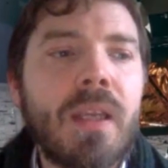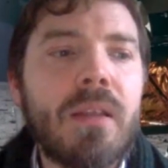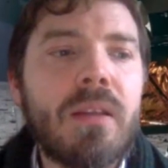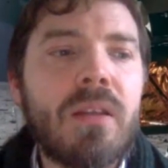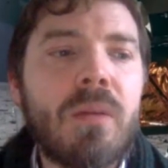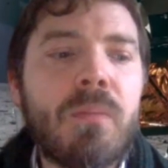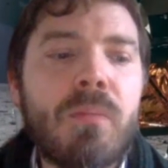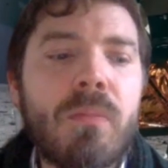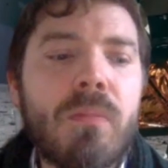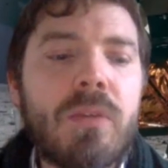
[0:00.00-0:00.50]

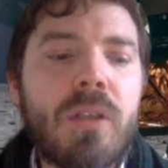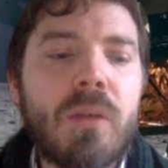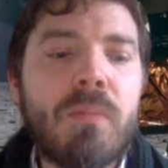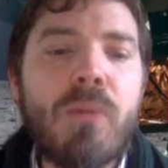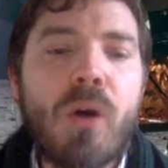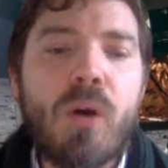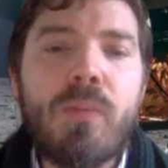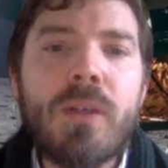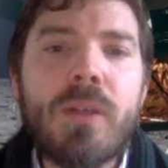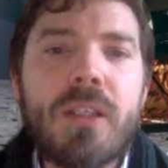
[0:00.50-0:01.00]
the
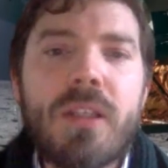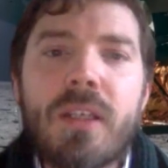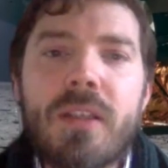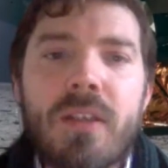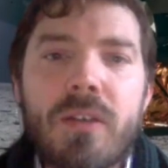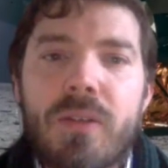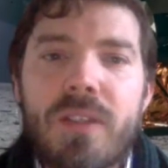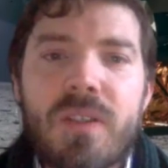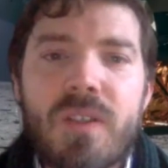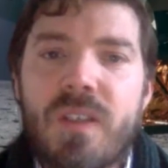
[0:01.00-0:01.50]
moment that
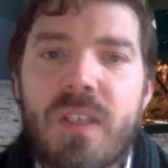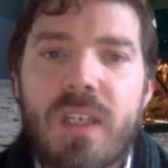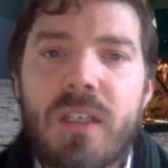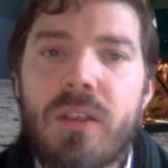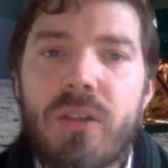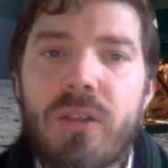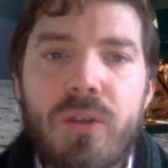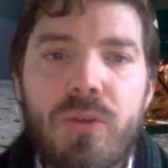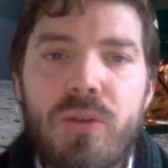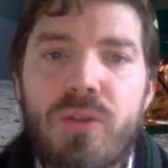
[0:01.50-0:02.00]
there is a
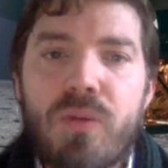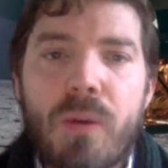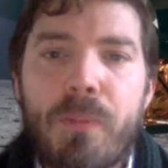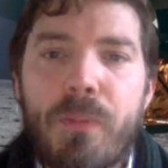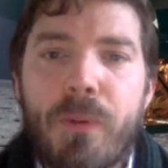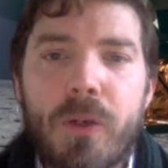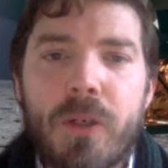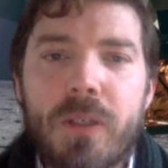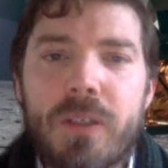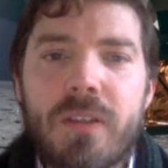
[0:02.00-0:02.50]
single news
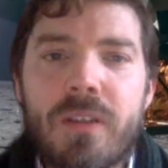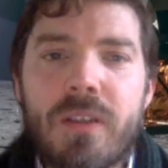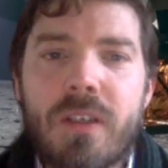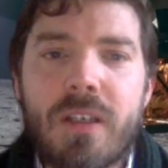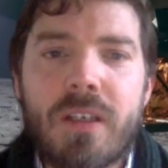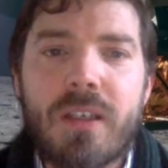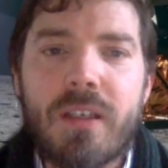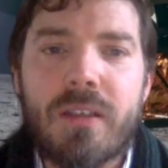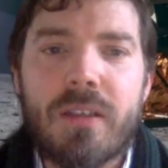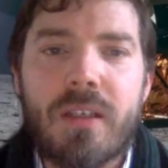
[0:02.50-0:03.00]
report,
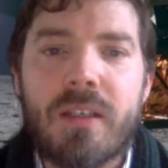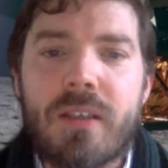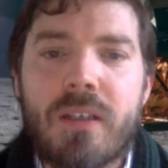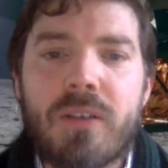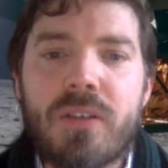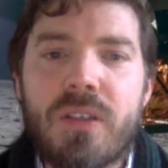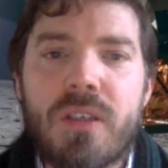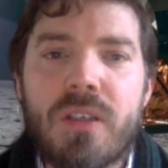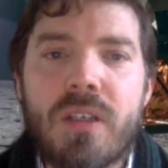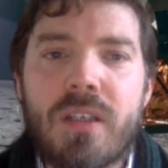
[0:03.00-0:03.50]
that
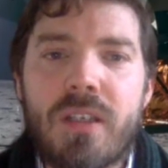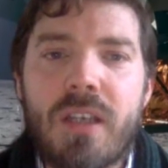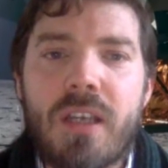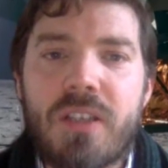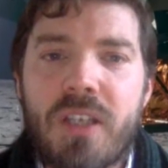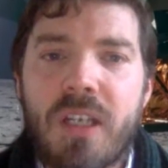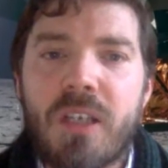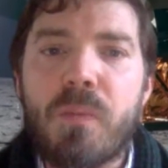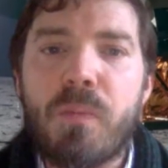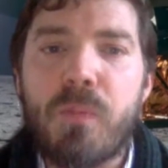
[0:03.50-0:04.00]
there is a
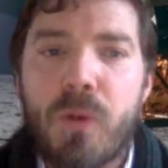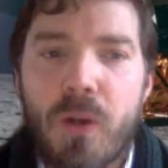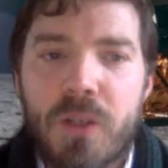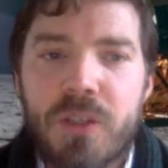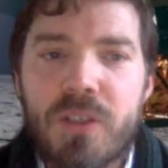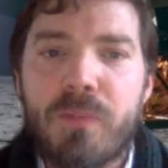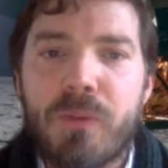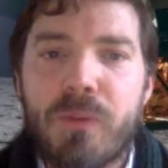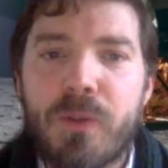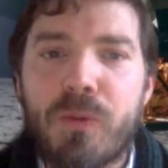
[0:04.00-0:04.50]
single
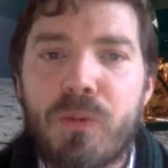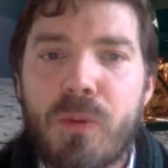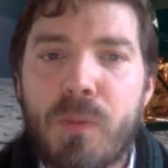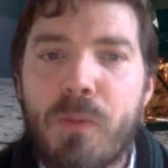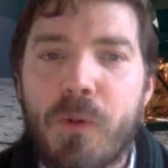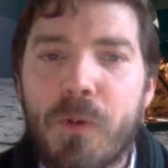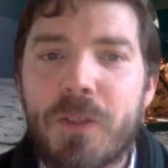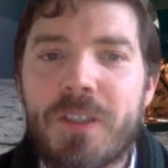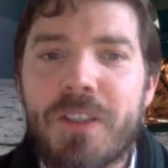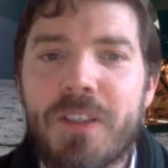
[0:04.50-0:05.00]
plausible
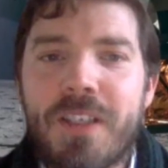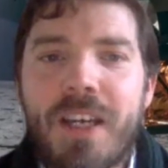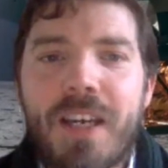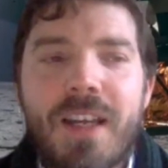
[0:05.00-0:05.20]
report